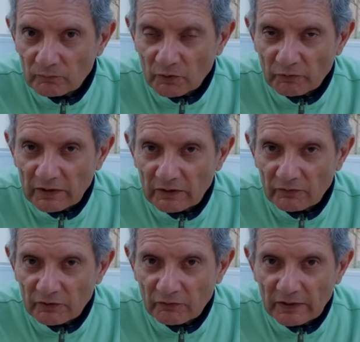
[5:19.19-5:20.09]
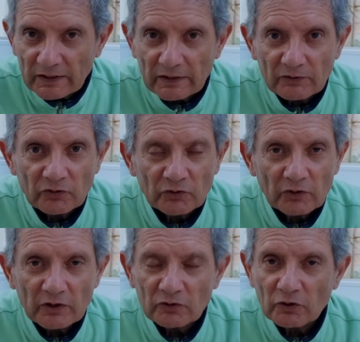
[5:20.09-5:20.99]
the read of the green, so
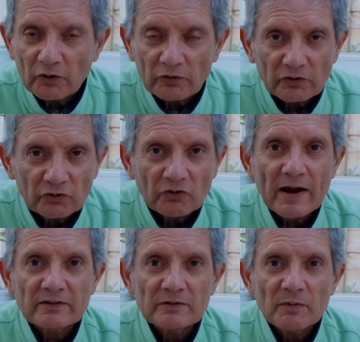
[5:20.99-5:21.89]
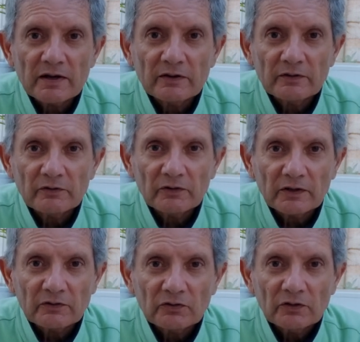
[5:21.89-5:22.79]
that you're not distracted by other
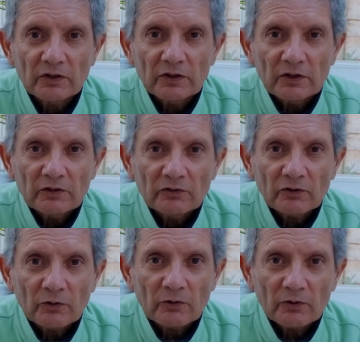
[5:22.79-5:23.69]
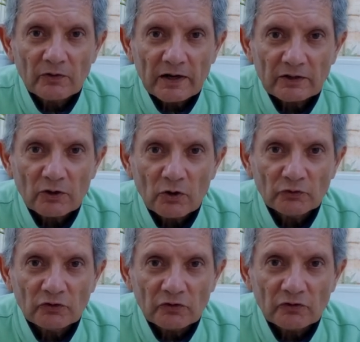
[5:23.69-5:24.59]
things. So that
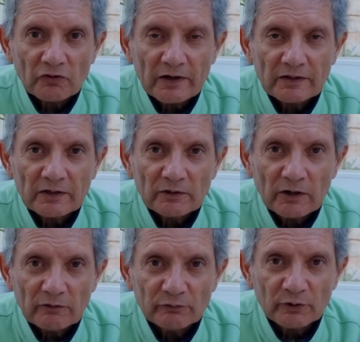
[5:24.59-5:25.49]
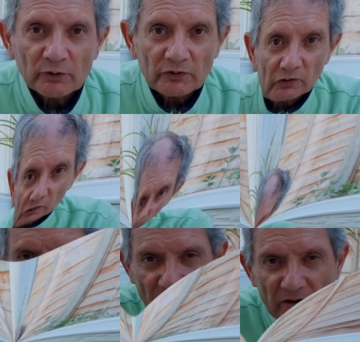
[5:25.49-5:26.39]
concentrated focus is
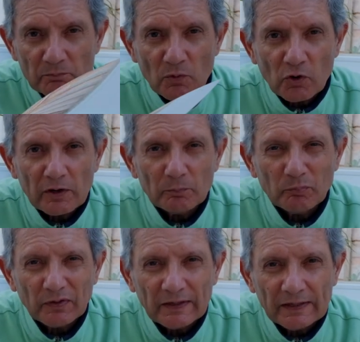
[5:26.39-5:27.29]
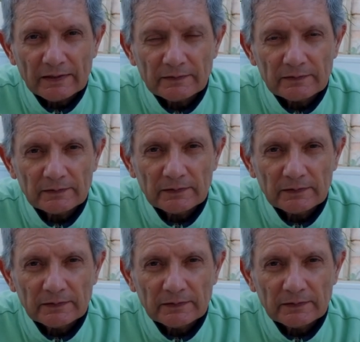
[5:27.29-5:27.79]
having more complete